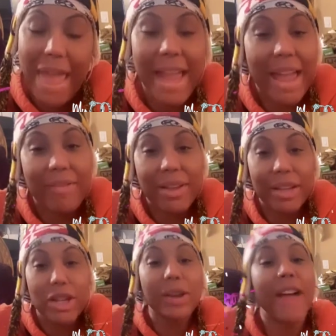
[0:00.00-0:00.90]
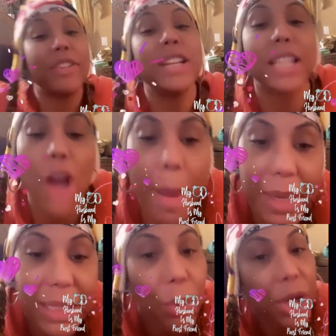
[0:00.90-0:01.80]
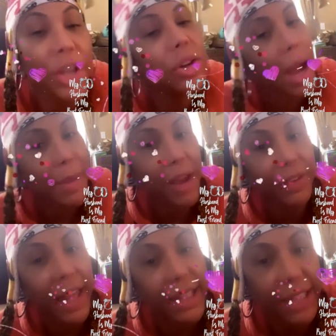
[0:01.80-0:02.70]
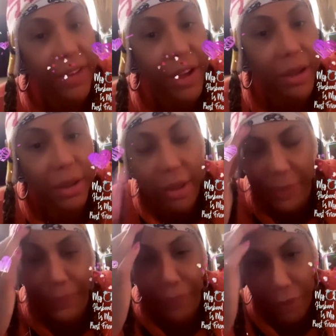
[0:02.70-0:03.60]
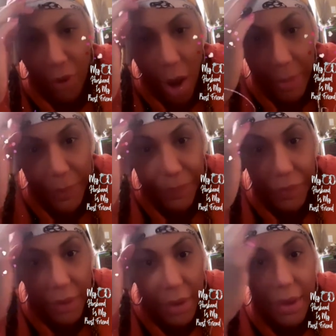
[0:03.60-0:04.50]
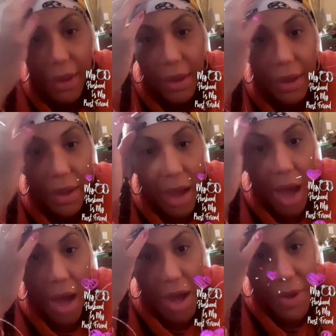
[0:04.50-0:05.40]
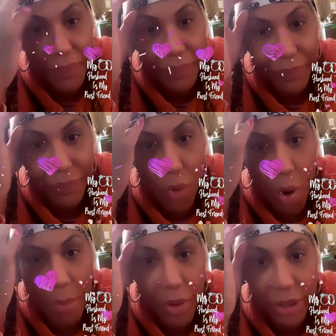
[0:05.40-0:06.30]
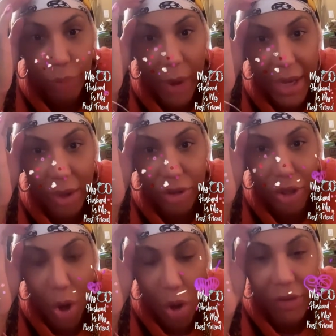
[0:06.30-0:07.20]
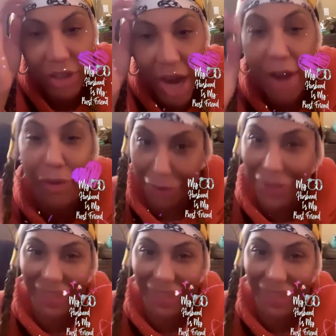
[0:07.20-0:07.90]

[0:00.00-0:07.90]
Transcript: Hey, Kevin. Look, Kevin, you need to call me because I want... Are you coming here for Thanksgiving? Call me. Normal is waiting on Jehovah Jireh.